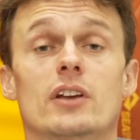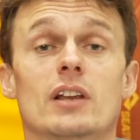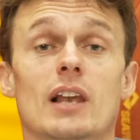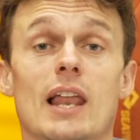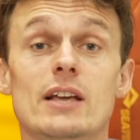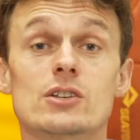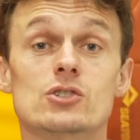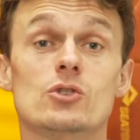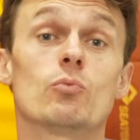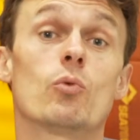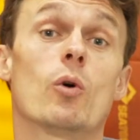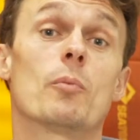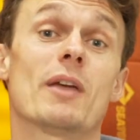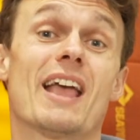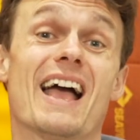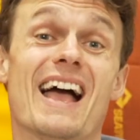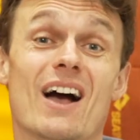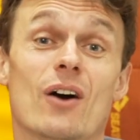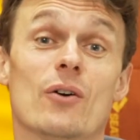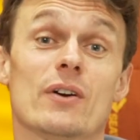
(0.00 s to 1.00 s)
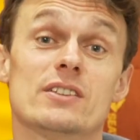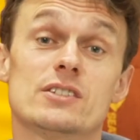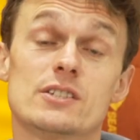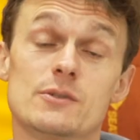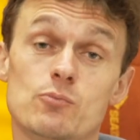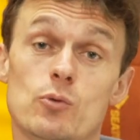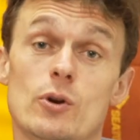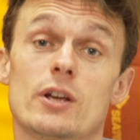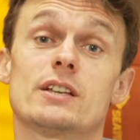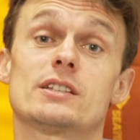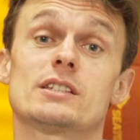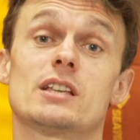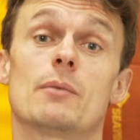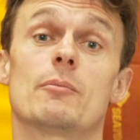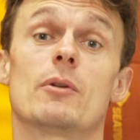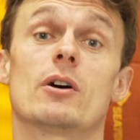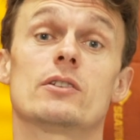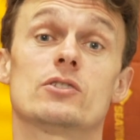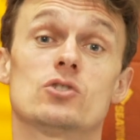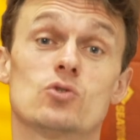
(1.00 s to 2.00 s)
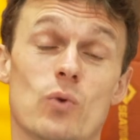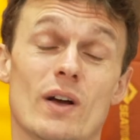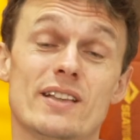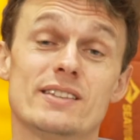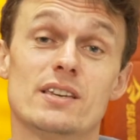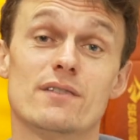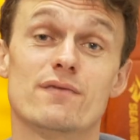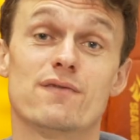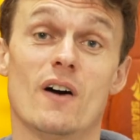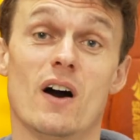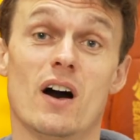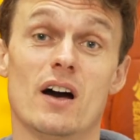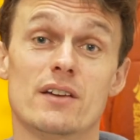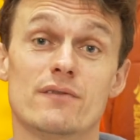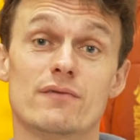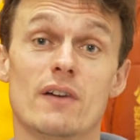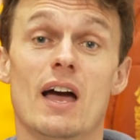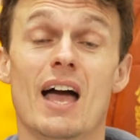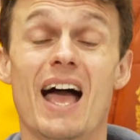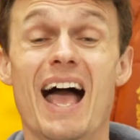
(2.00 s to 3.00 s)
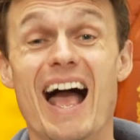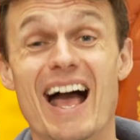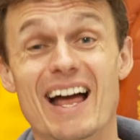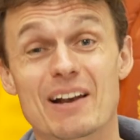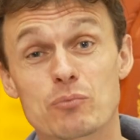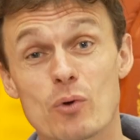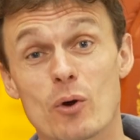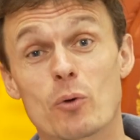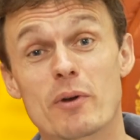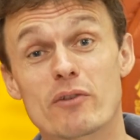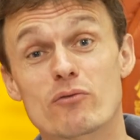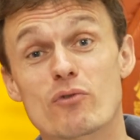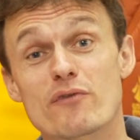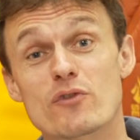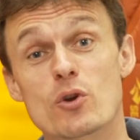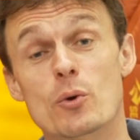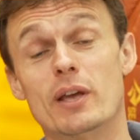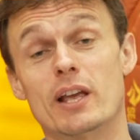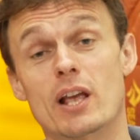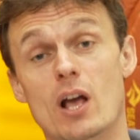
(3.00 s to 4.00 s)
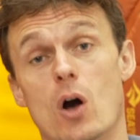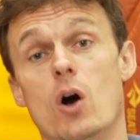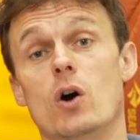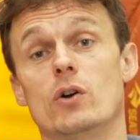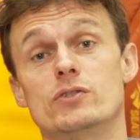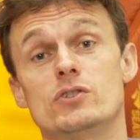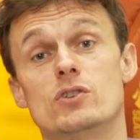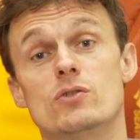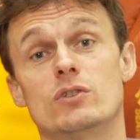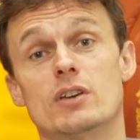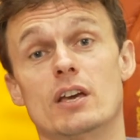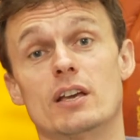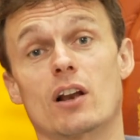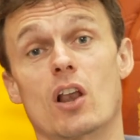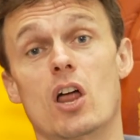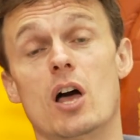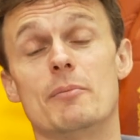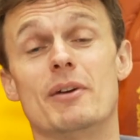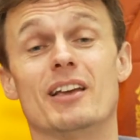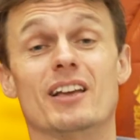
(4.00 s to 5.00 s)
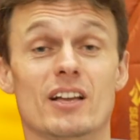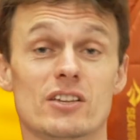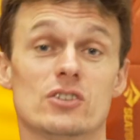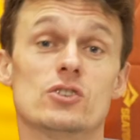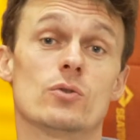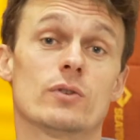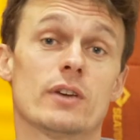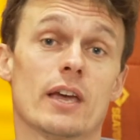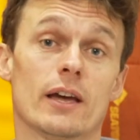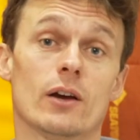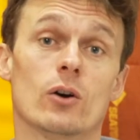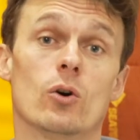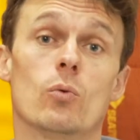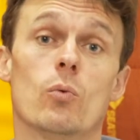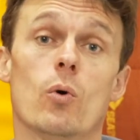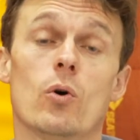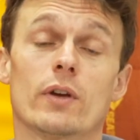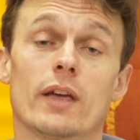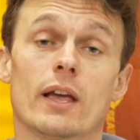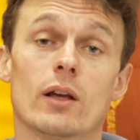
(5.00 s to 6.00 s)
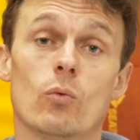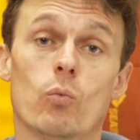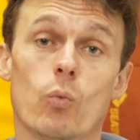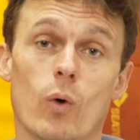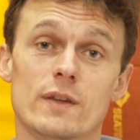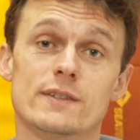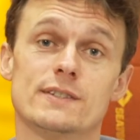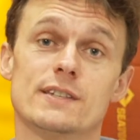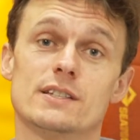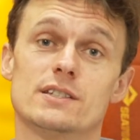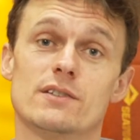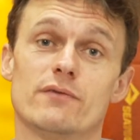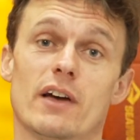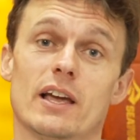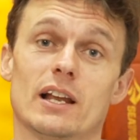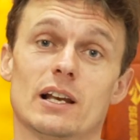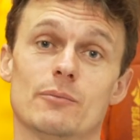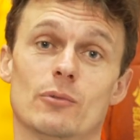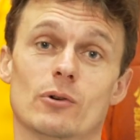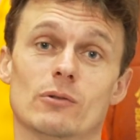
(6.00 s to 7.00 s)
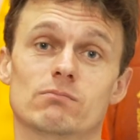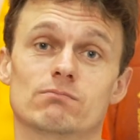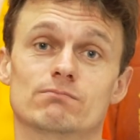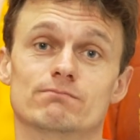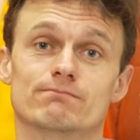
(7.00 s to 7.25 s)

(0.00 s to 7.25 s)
collection will be out in spring/summer 25, and we'll be reviewing it on UK Climbing and UK Hill Walking once it's available.